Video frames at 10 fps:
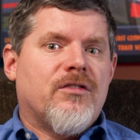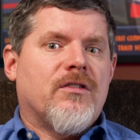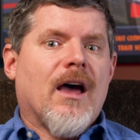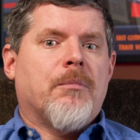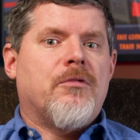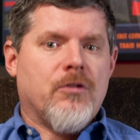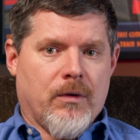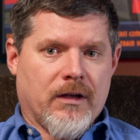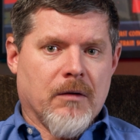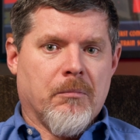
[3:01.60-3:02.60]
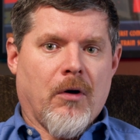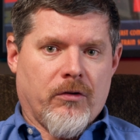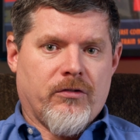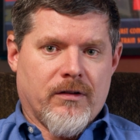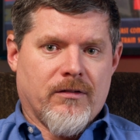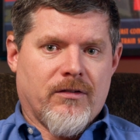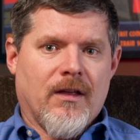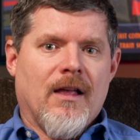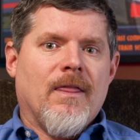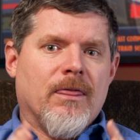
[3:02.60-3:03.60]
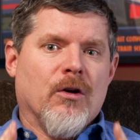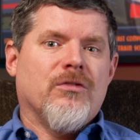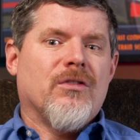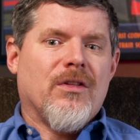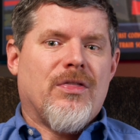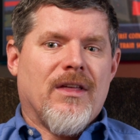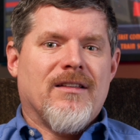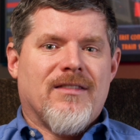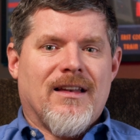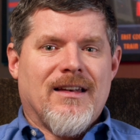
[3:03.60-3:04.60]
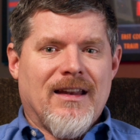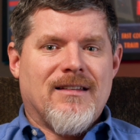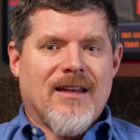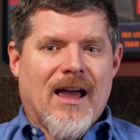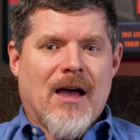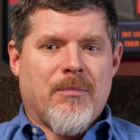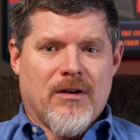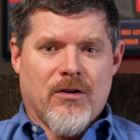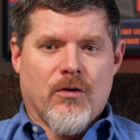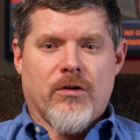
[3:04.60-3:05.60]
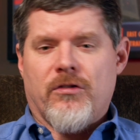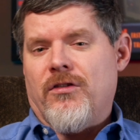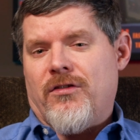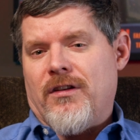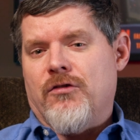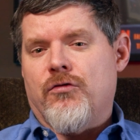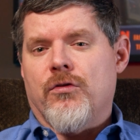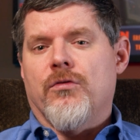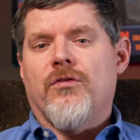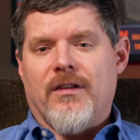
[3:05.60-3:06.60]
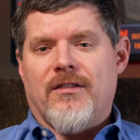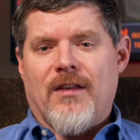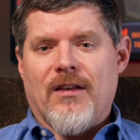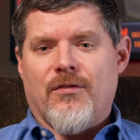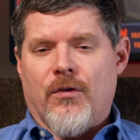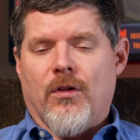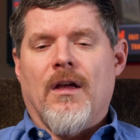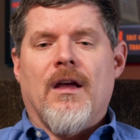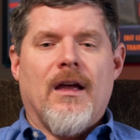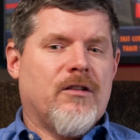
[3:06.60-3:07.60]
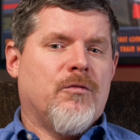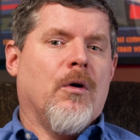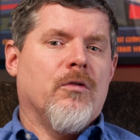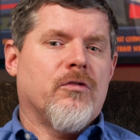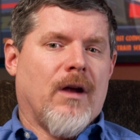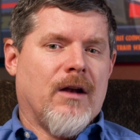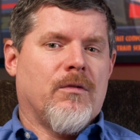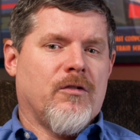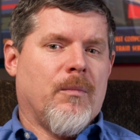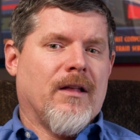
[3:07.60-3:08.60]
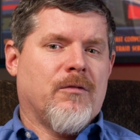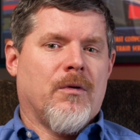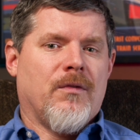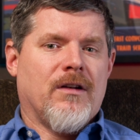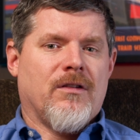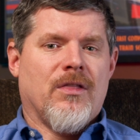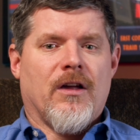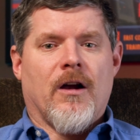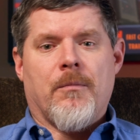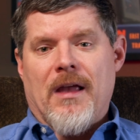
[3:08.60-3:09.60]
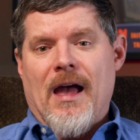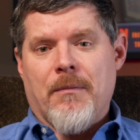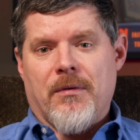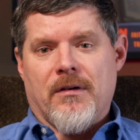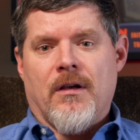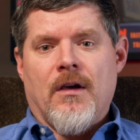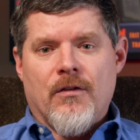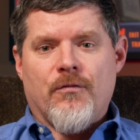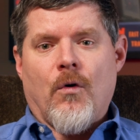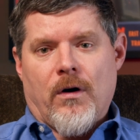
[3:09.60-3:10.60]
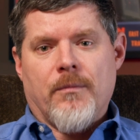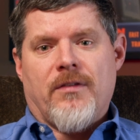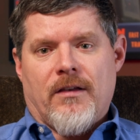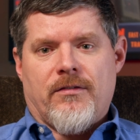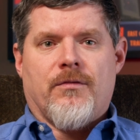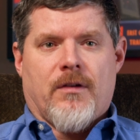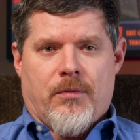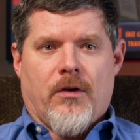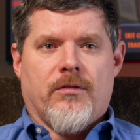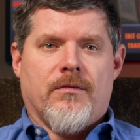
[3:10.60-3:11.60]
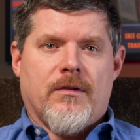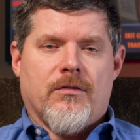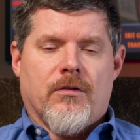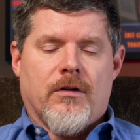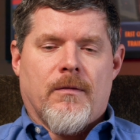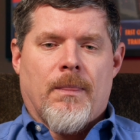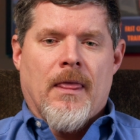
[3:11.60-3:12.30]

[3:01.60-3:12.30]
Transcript: stop doing compulsions. Those are the things that need to happen in order to see true successful exposure and response prevention therapy happen for obsessive-compulsive disorder.